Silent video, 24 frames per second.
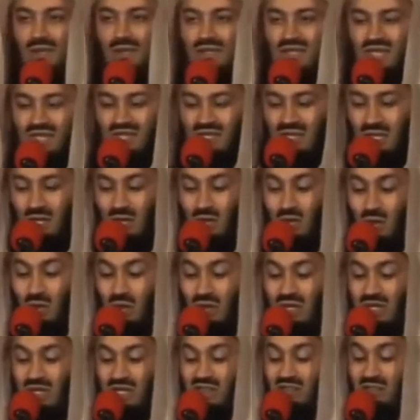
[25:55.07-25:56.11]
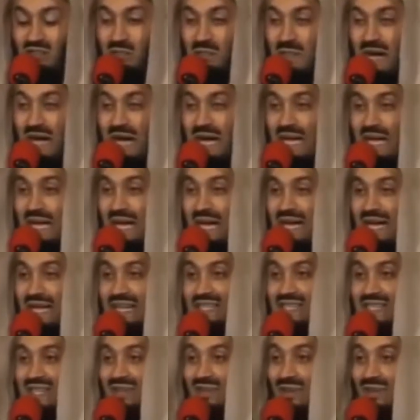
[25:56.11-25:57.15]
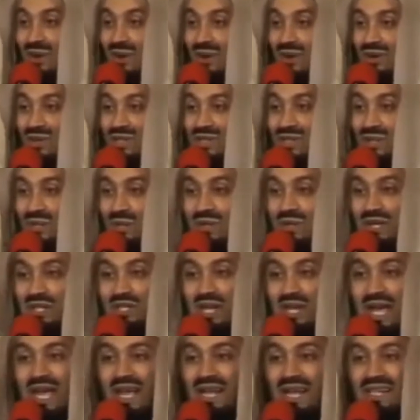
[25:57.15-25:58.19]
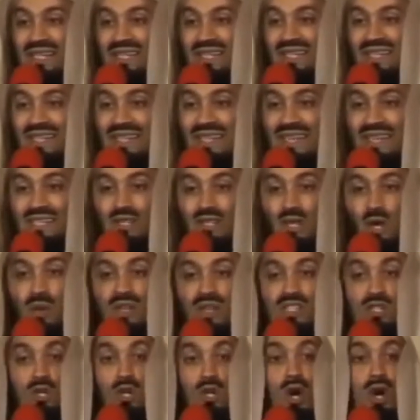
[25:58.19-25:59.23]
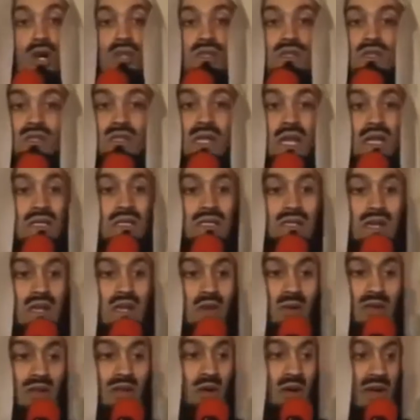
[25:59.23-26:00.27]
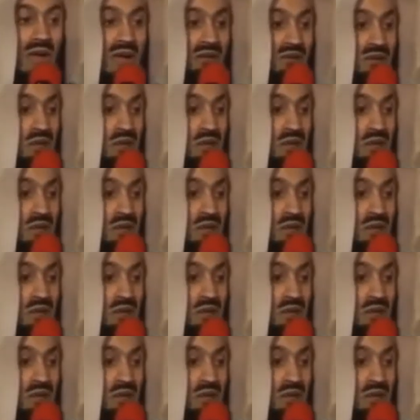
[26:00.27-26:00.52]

this is the coolness of my eyes and yours. Look, a child, as though it's God sent. We don't